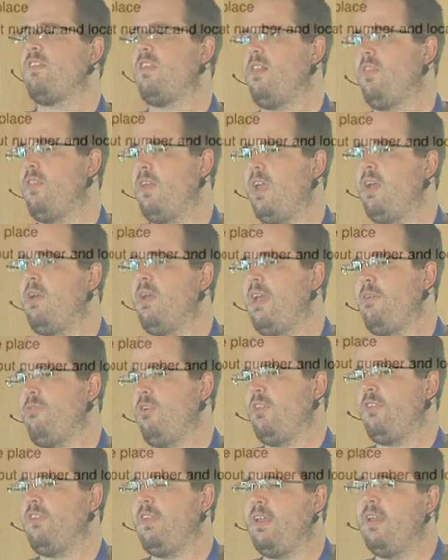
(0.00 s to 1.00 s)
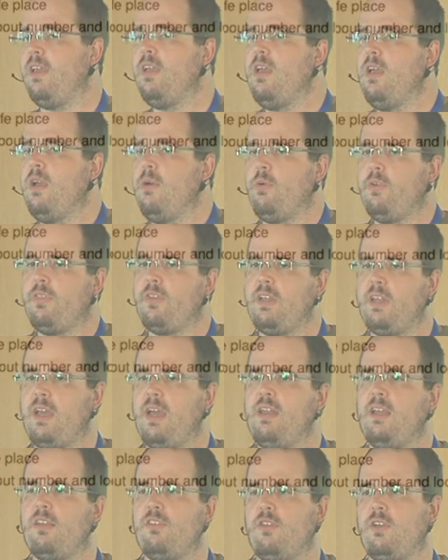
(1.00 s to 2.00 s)
still there, everything. With Git
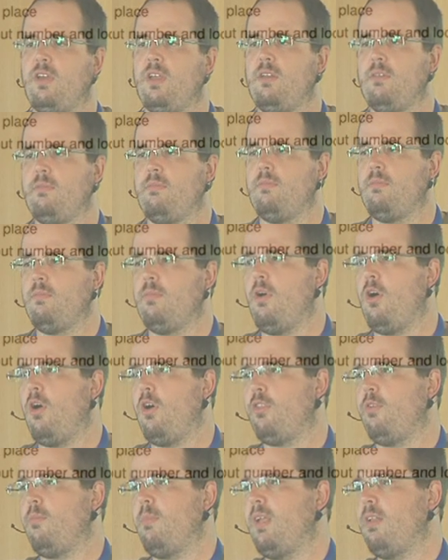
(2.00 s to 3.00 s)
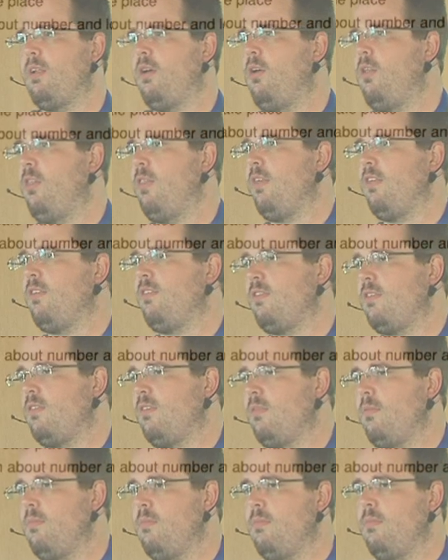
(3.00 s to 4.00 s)
Annex, you can automate all
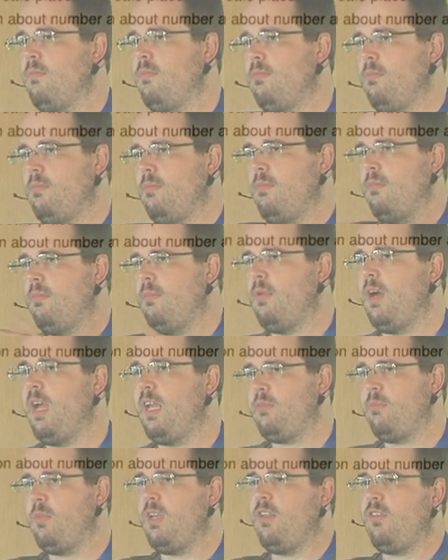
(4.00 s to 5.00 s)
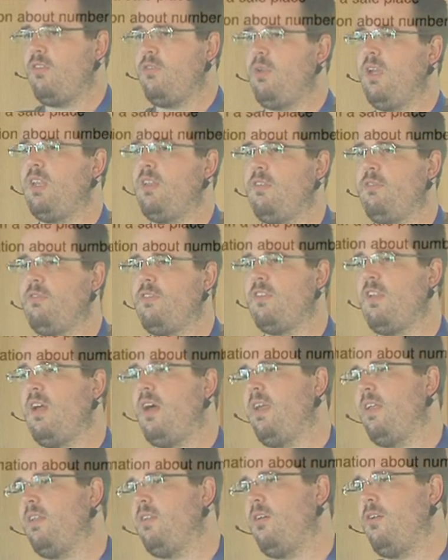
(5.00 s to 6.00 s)
this administrative
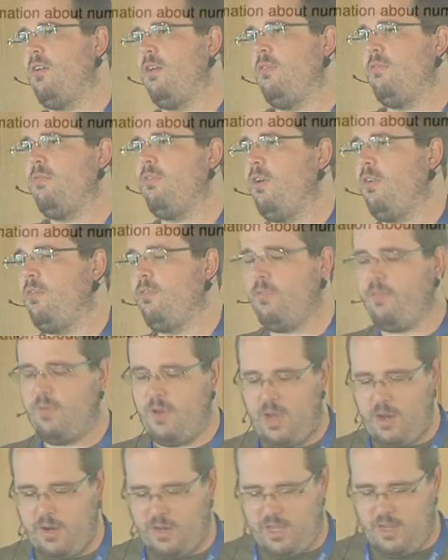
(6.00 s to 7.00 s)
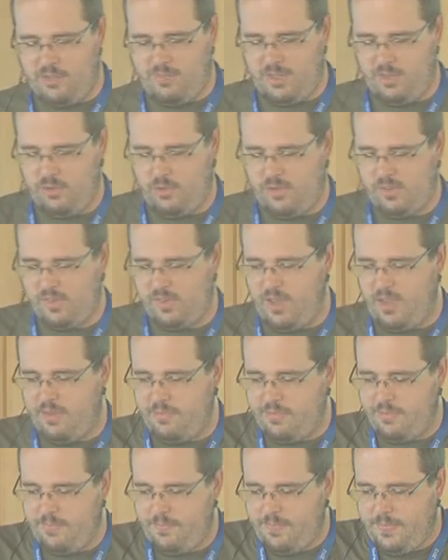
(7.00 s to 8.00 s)
side of, of archiving your
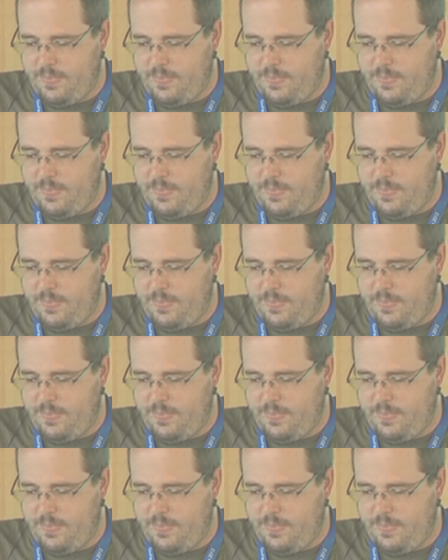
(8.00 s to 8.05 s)
stuff.